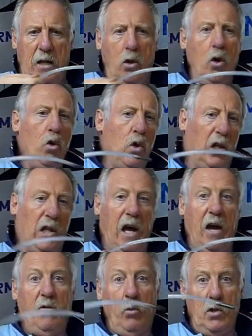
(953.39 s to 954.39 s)
to the
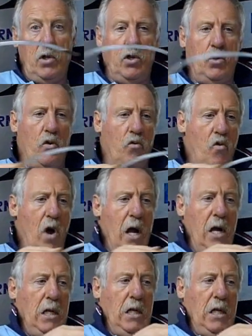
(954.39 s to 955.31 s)
left, which is your right,